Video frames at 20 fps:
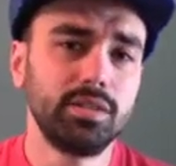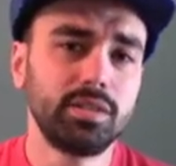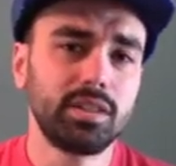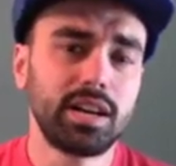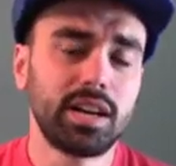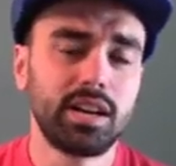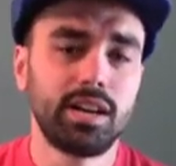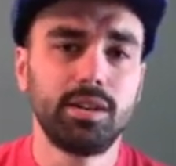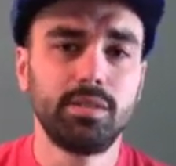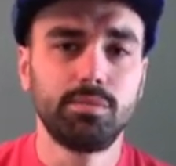
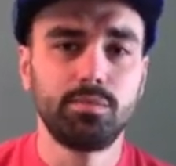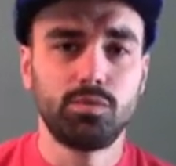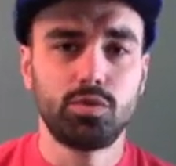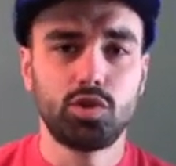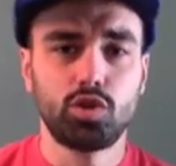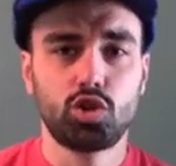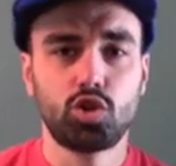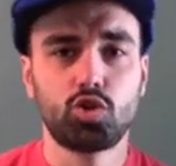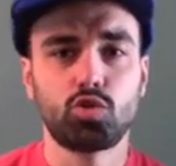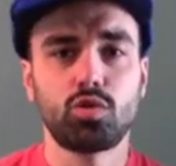kind
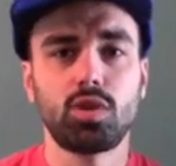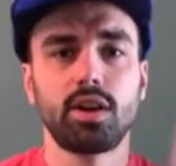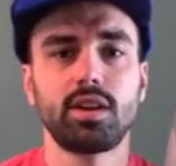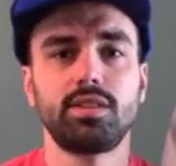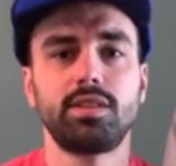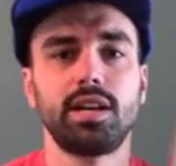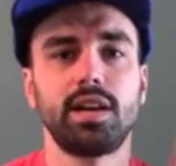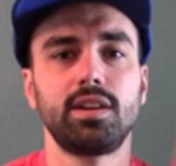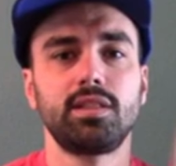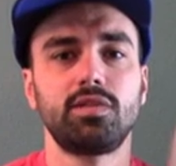of
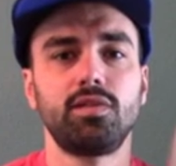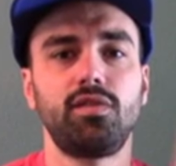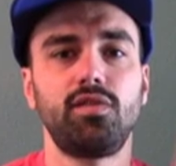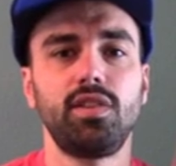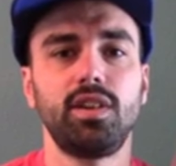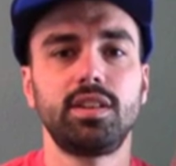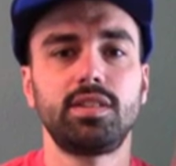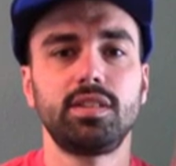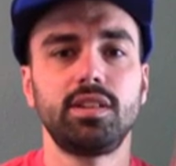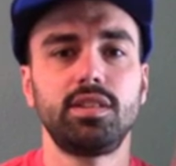shrunk down to
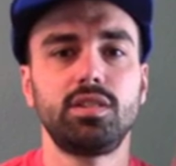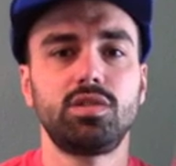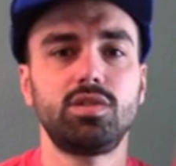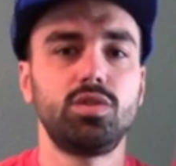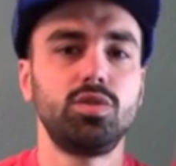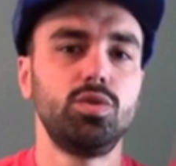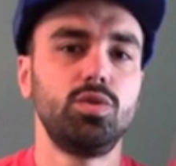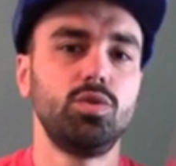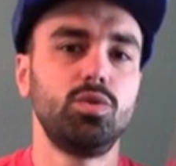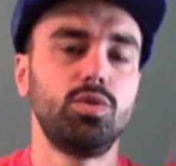fit
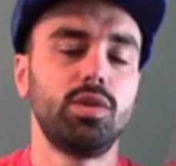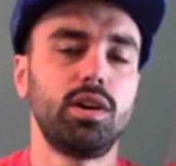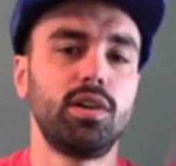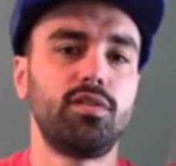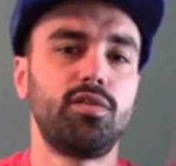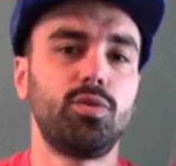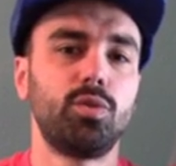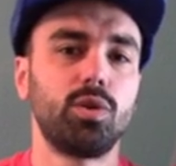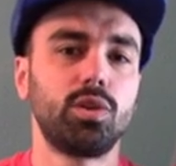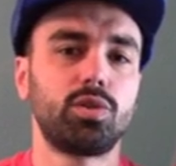into
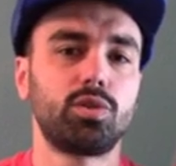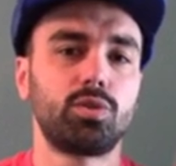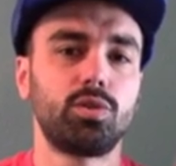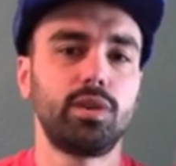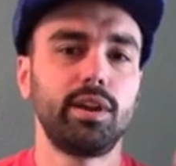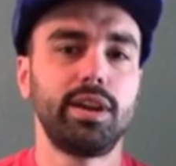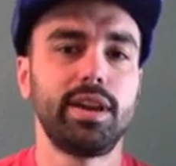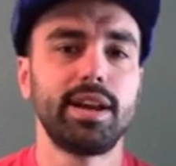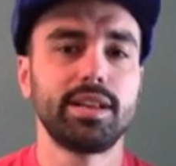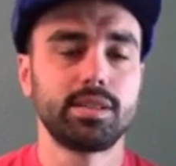
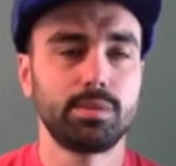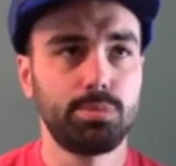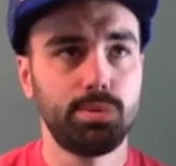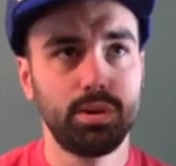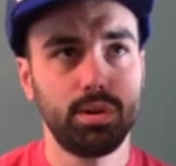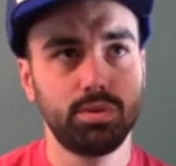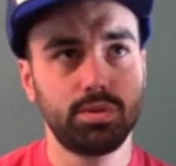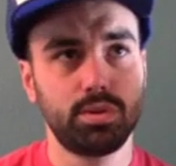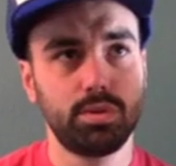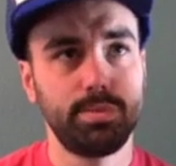4:3 as
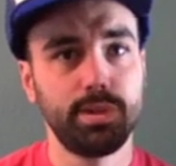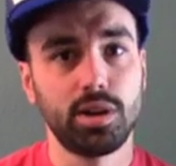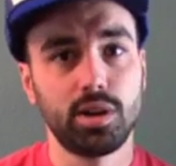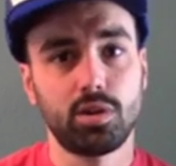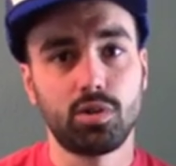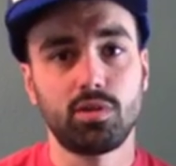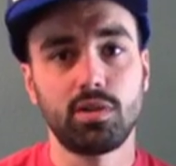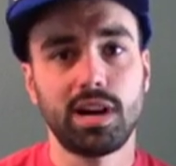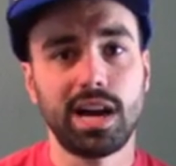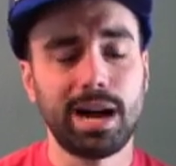opposed to being
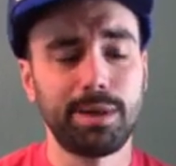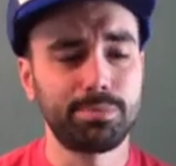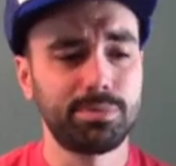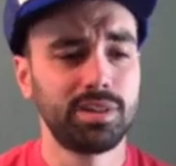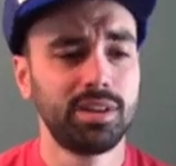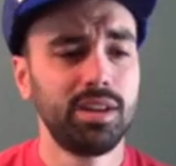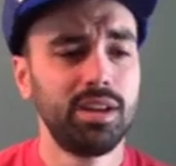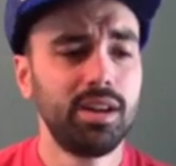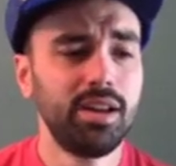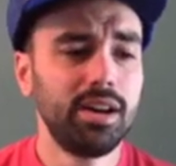cropped.
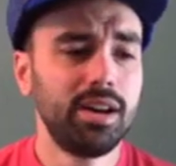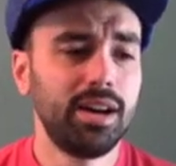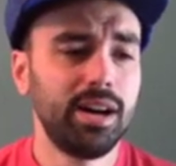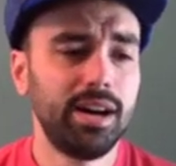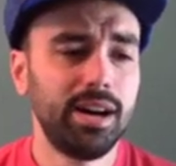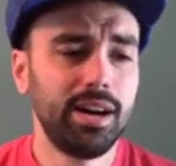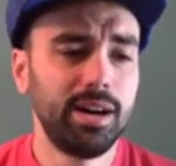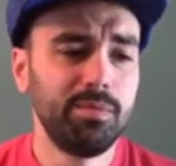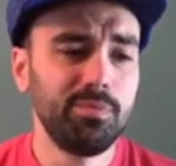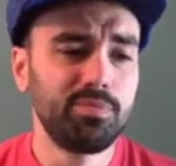
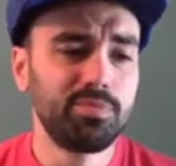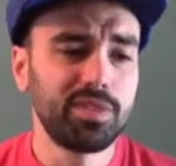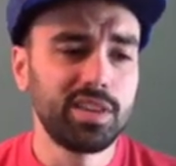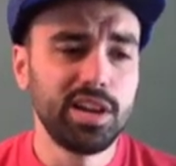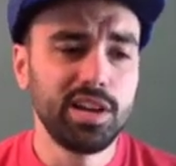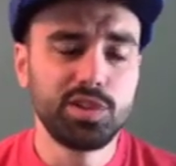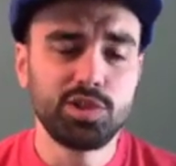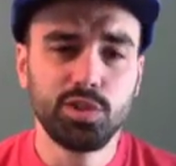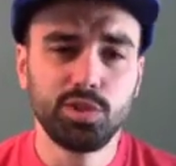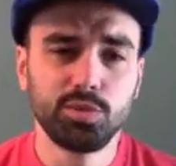
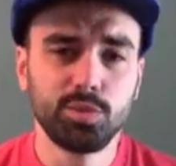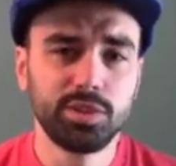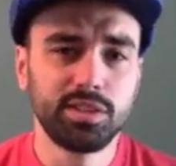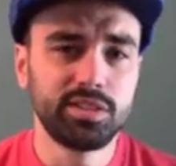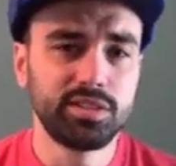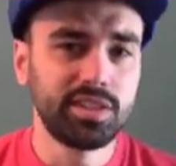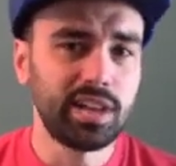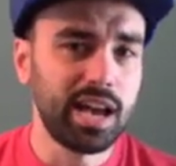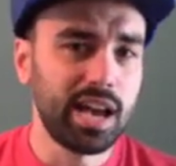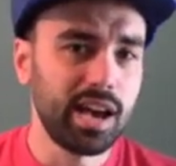Issues with
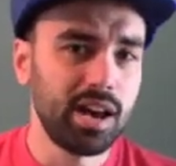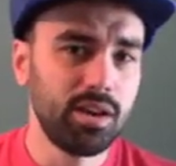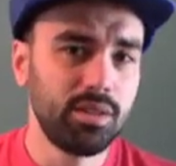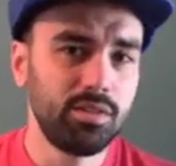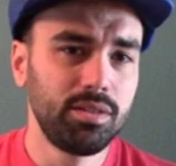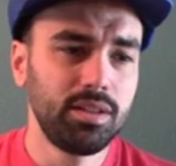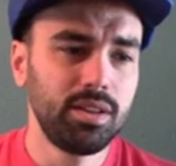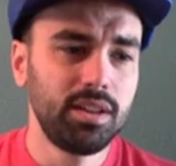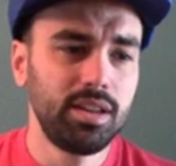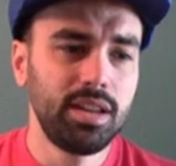
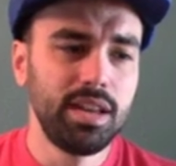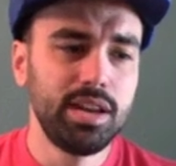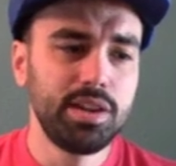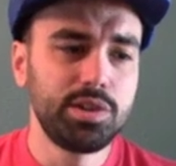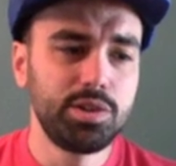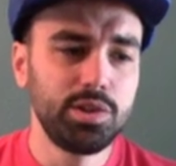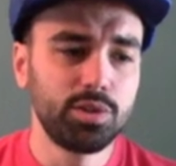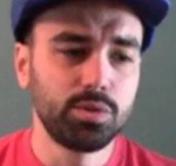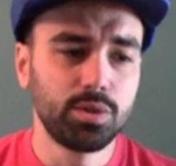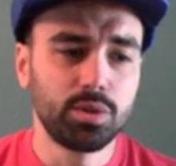sound,
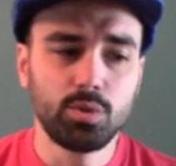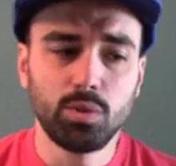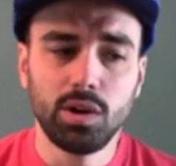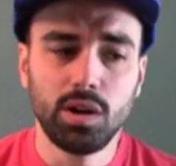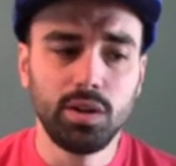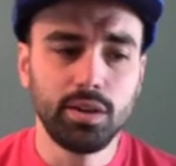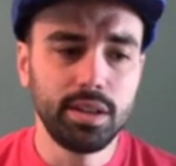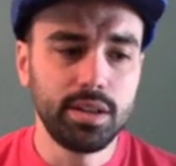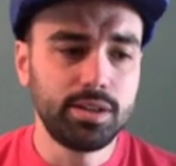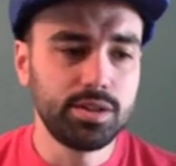issues with
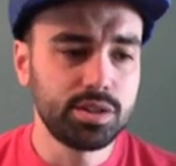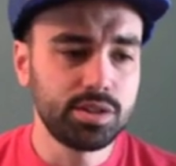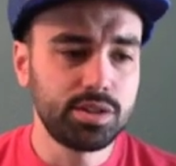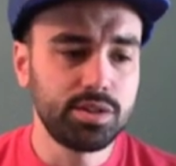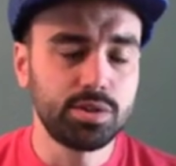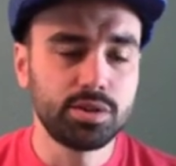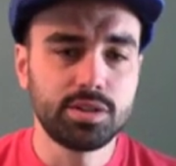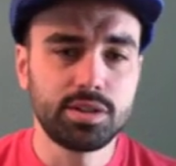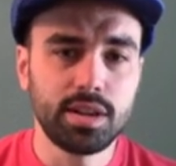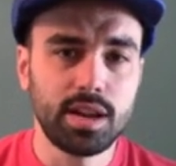quality, just
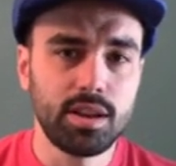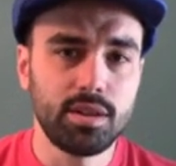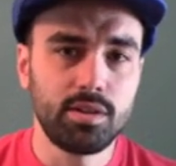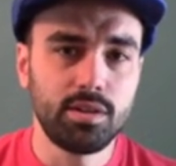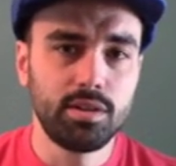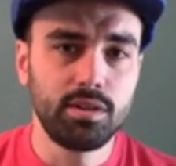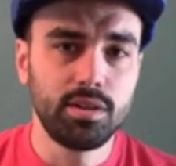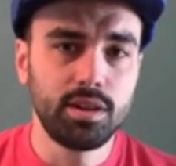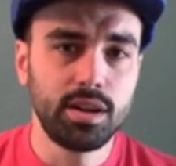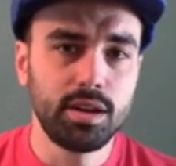your
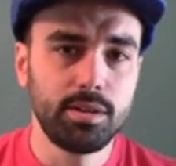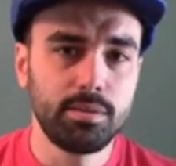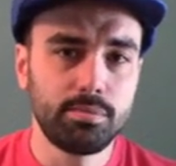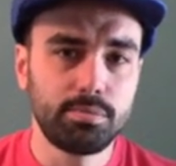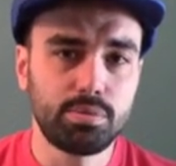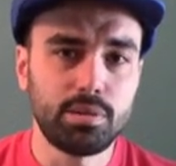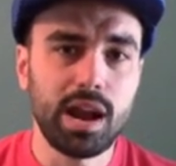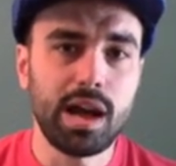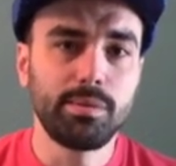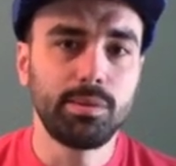standard
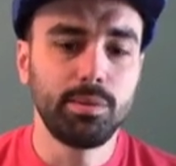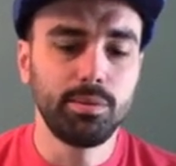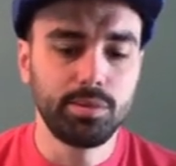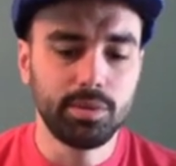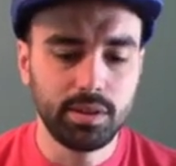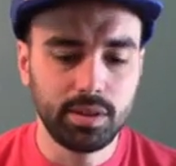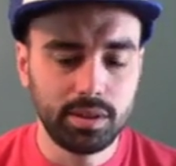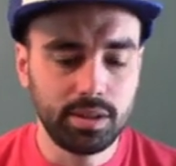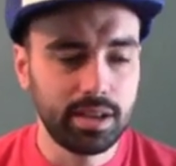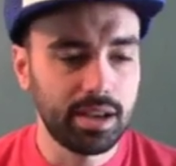problems
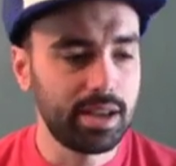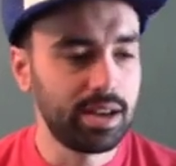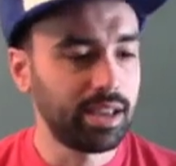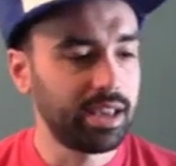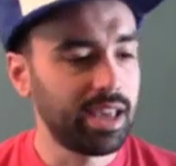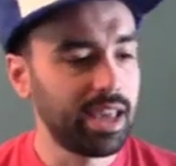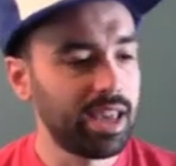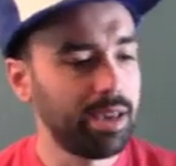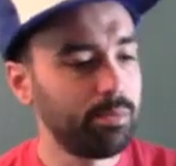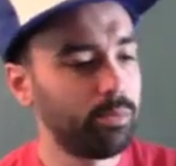that kind of
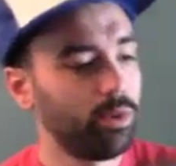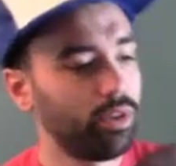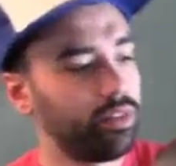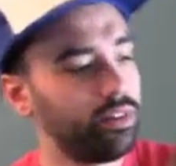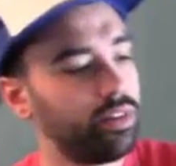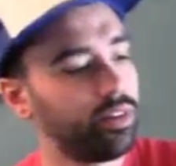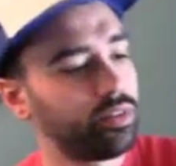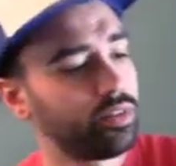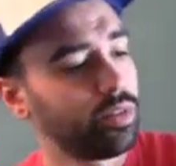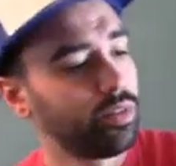came with
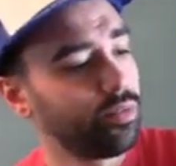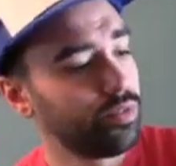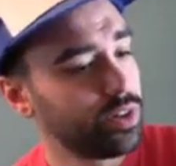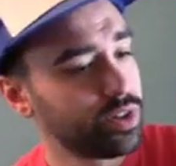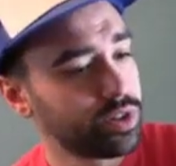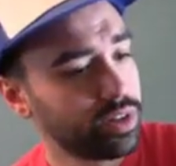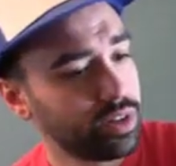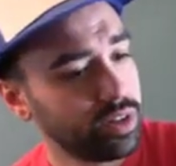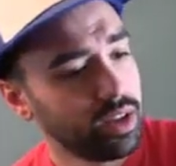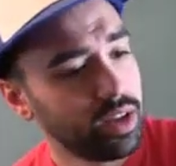
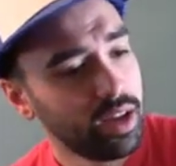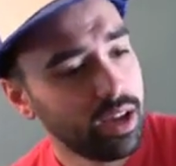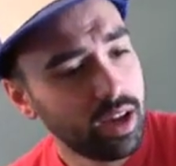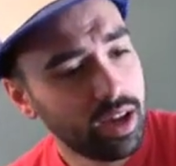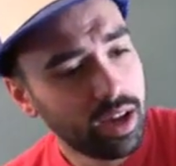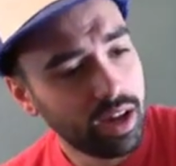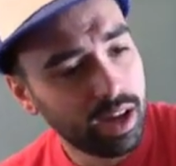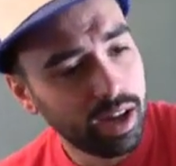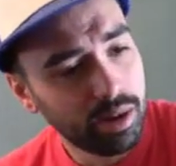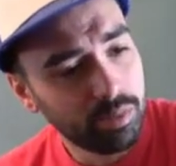
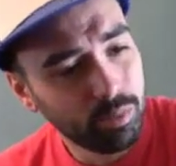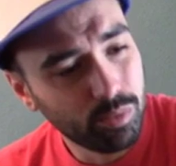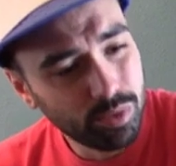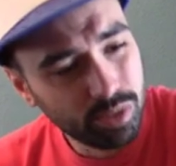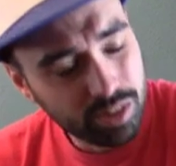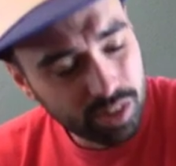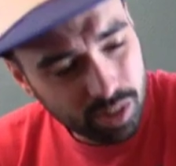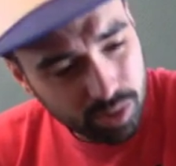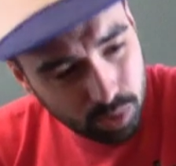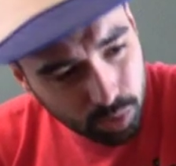DiscoVision.
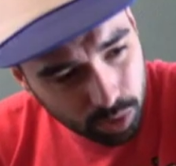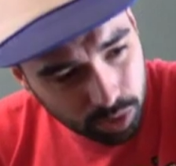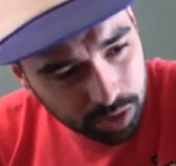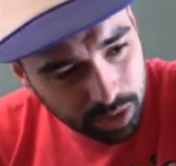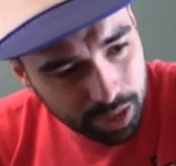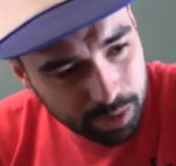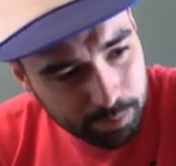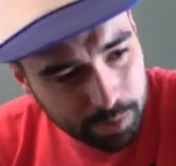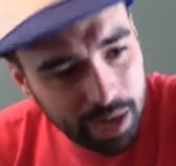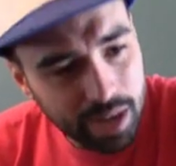The cool
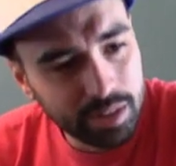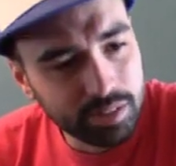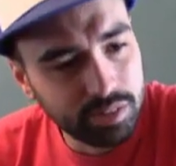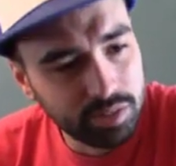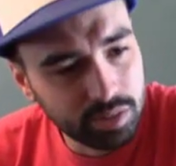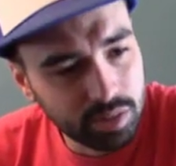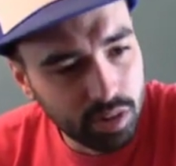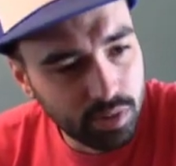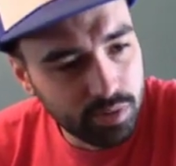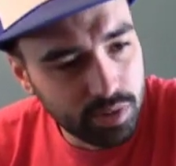thing about
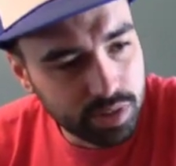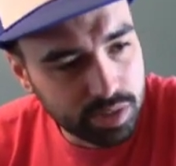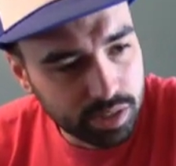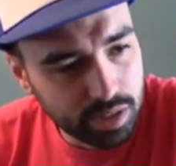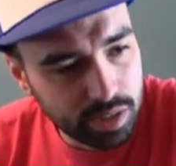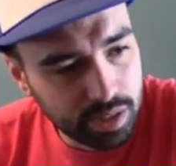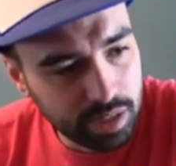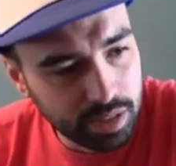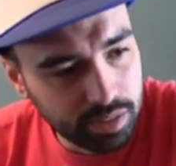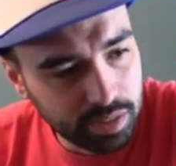
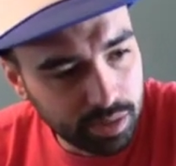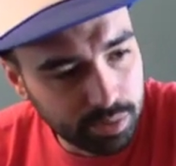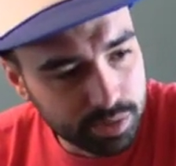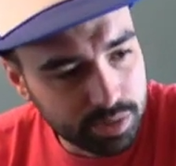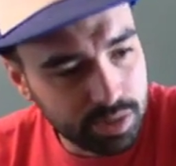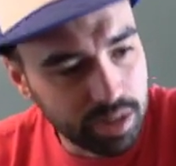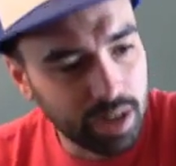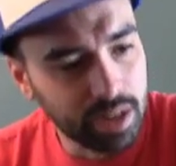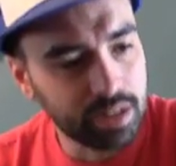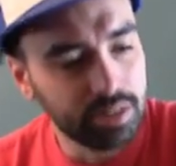DiscoVision is I was
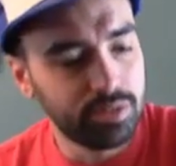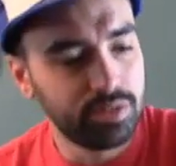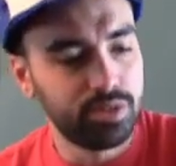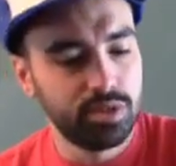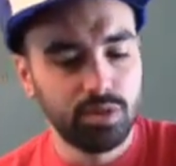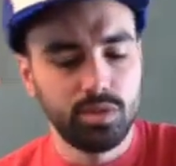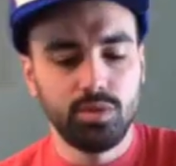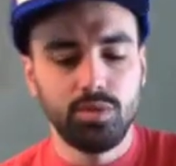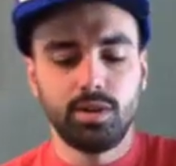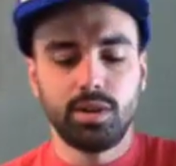talking
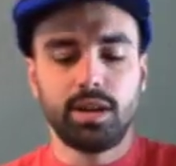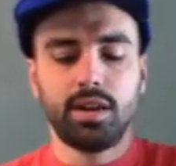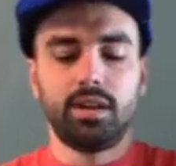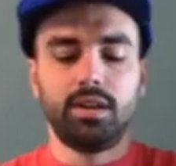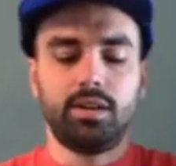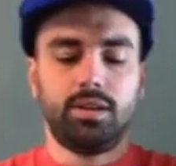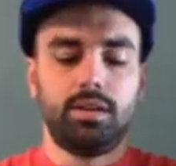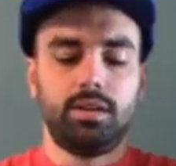to